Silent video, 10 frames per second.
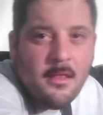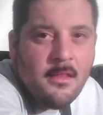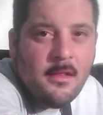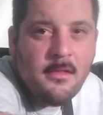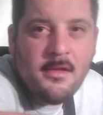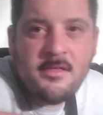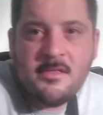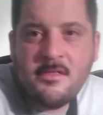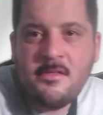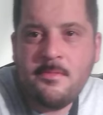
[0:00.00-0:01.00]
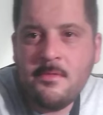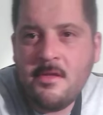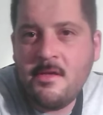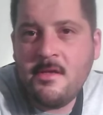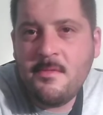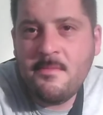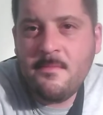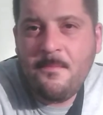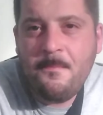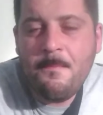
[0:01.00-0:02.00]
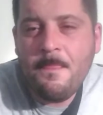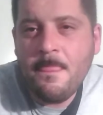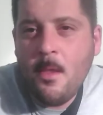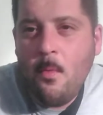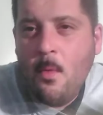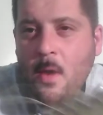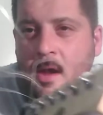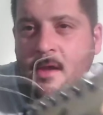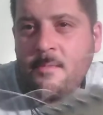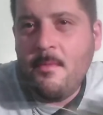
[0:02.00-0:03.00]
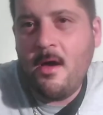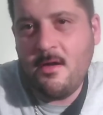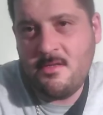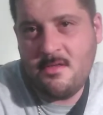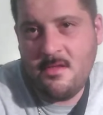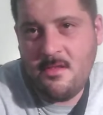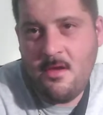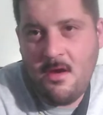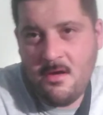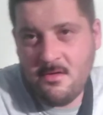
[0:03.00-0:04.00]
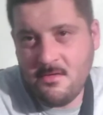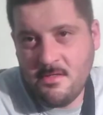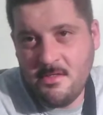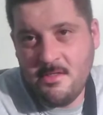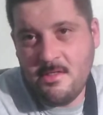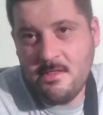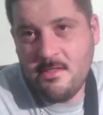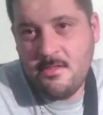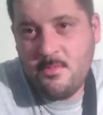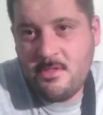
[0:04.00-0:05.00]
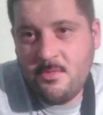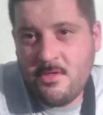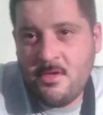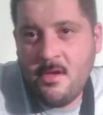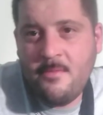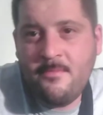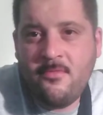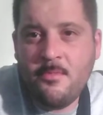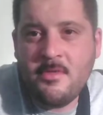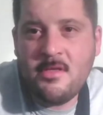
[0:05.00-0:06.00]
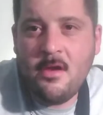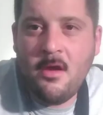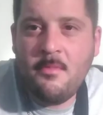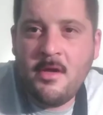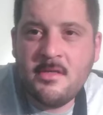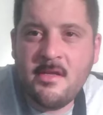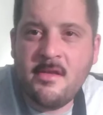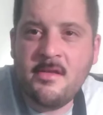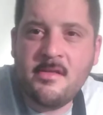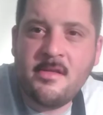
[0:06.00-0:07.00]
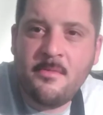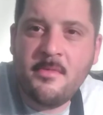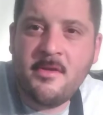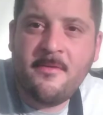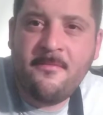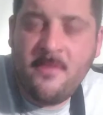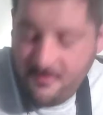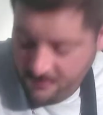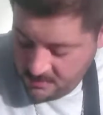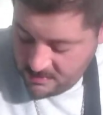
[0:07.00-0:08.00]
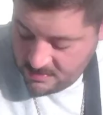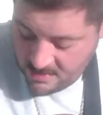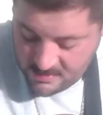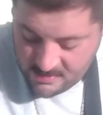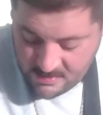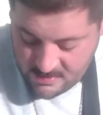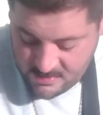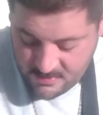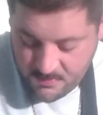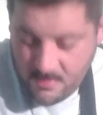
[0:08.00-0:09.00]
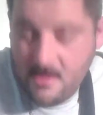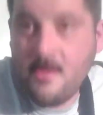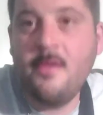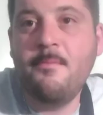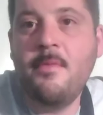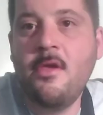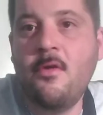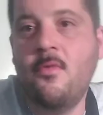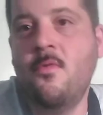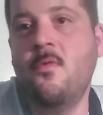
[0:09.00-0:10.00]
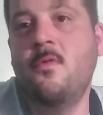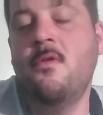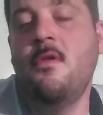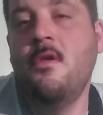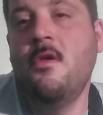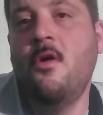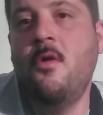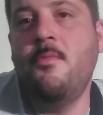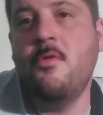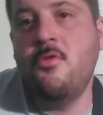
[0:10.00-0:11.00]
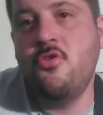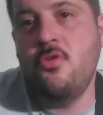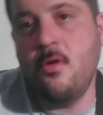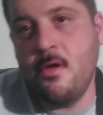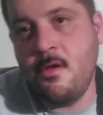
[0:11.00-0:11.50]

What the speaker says: The license plate wine box guitar. We switched it up from the cigar box. I needed something to fit a full-size license plate and be cool. Hope you enjoyed.